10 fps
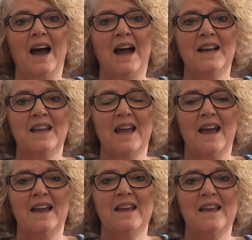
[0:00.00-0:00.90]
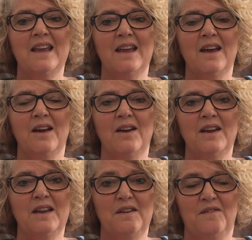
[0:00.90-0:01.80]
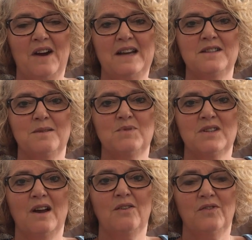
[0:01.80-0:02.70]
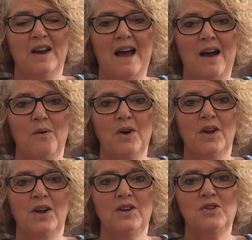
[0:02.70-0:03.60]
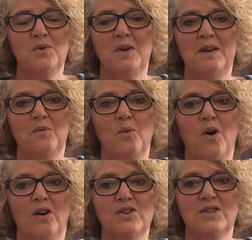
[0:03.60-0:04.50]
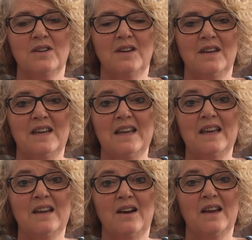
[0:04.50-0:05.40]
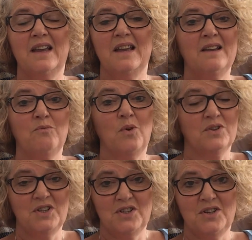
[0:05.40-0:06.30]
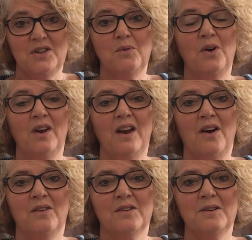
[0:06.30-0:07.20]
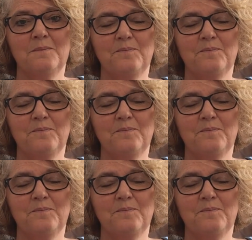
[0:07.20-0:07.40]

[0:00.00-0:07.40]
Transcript: and yet here he finds himself now doing what he wanted to do all along.